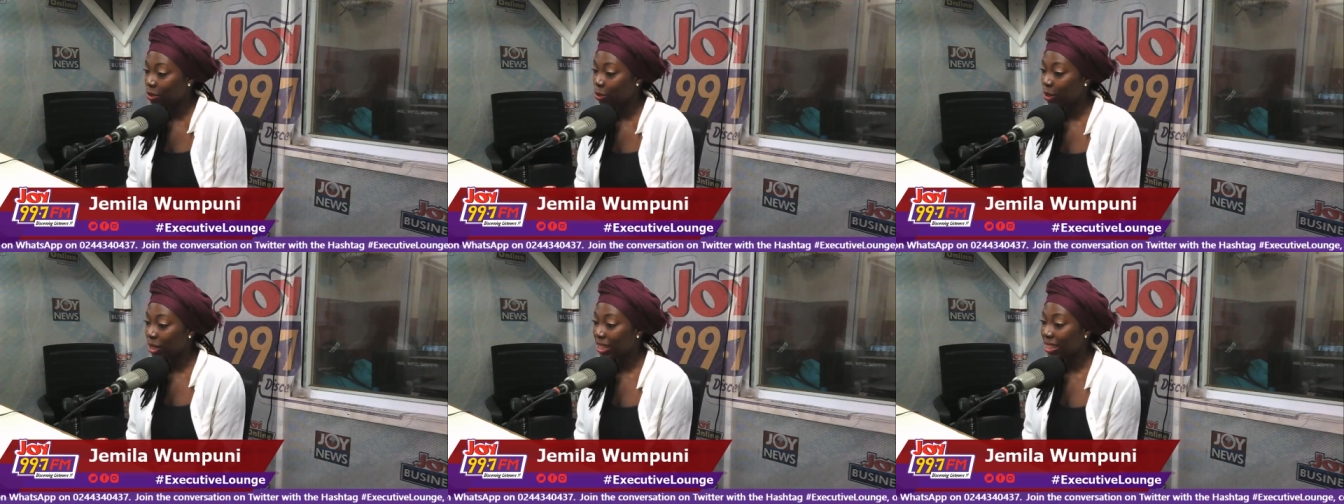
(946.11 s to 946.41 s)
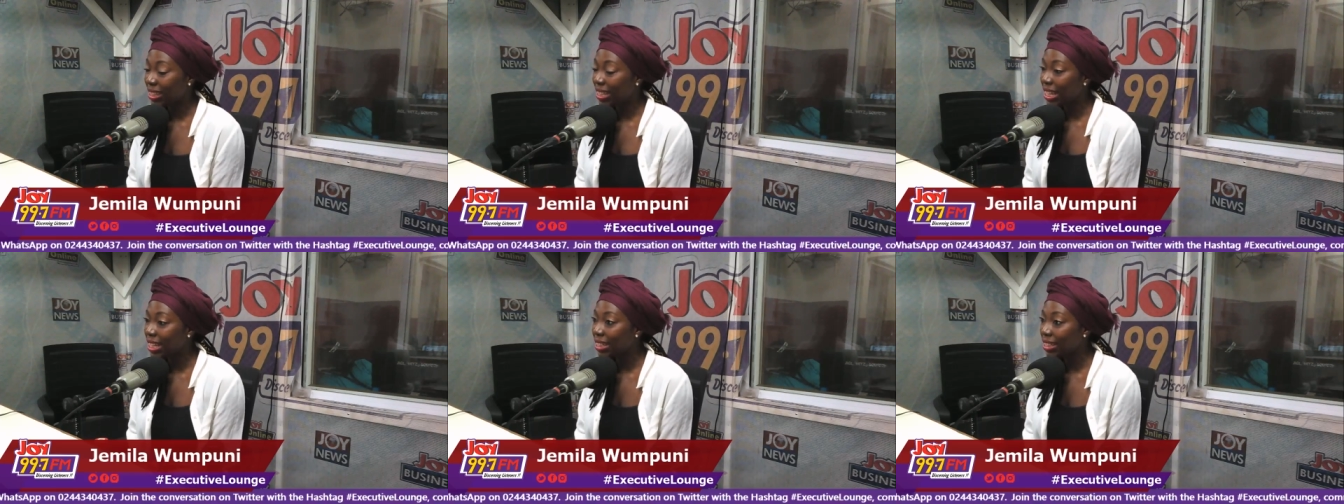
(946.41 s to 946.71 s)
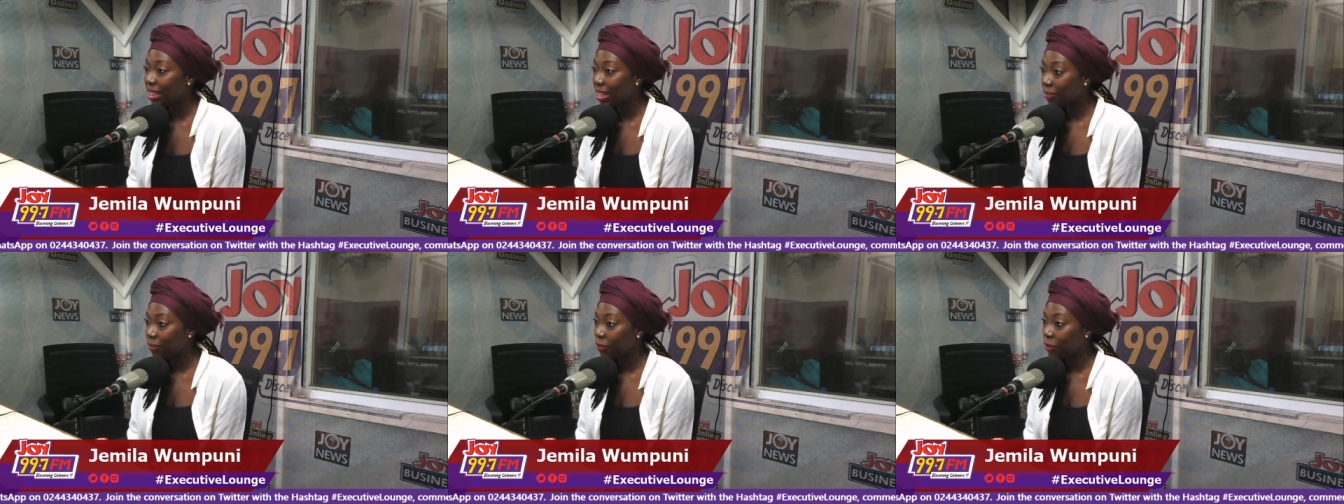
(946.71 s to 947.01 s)
you can
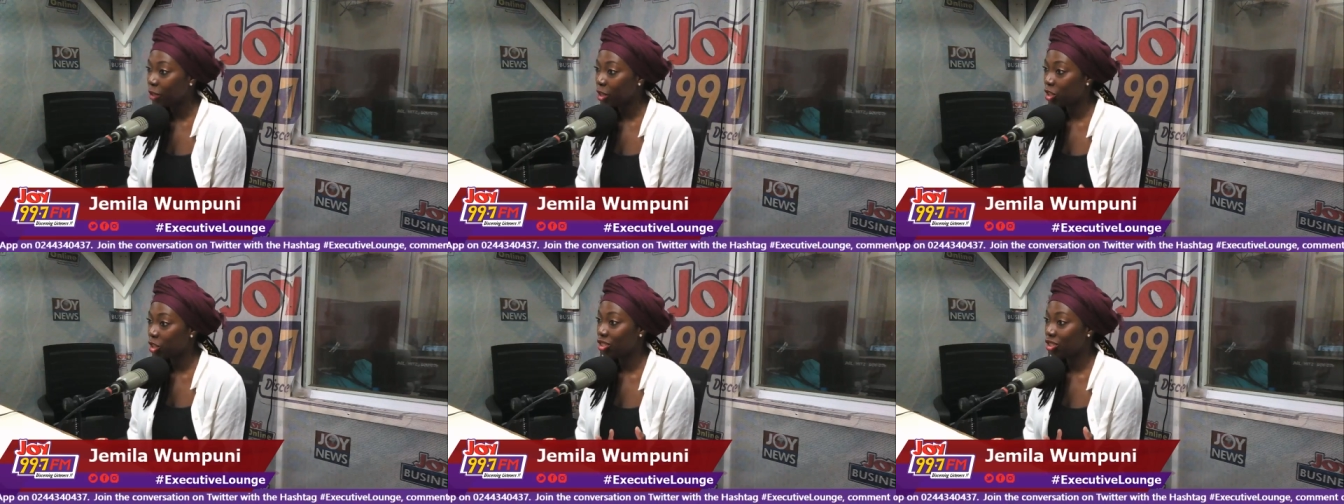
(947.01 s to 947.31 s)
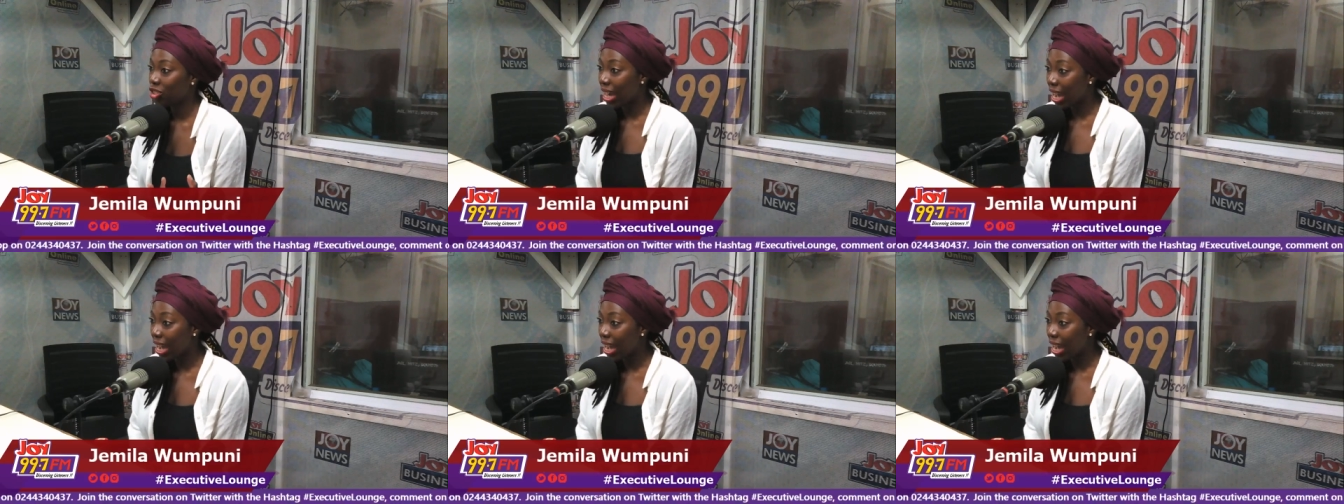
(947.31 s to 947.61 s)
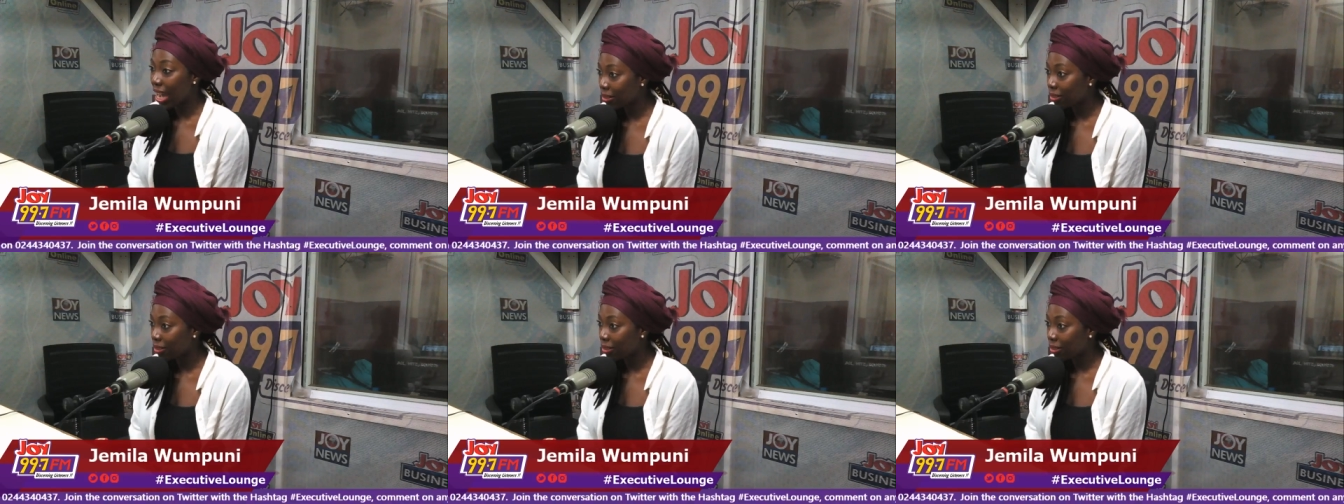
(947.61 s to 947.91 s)
then leverage
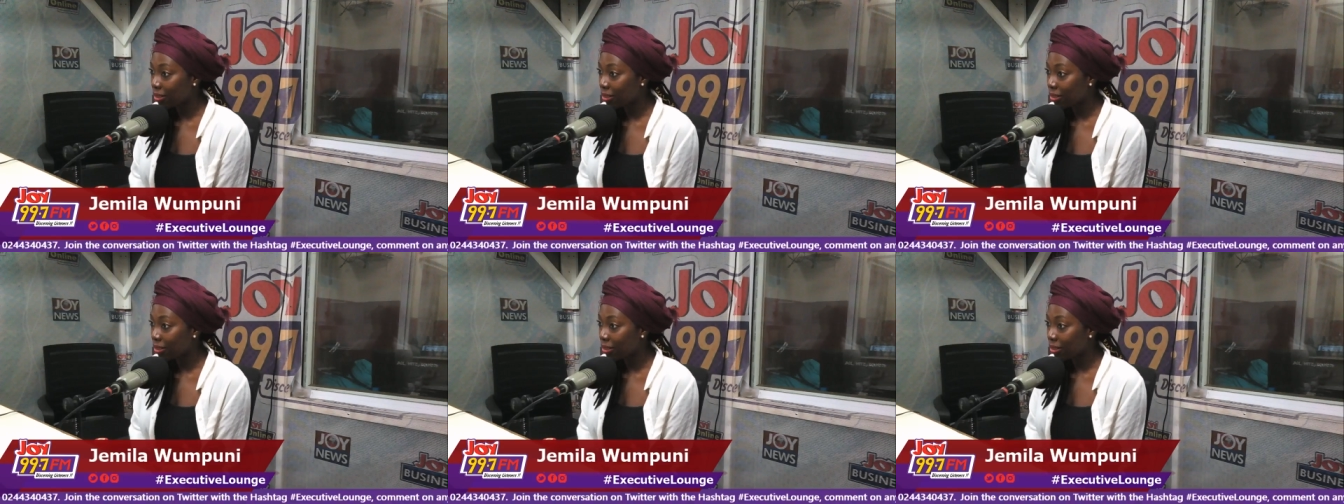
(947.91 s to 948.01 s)
that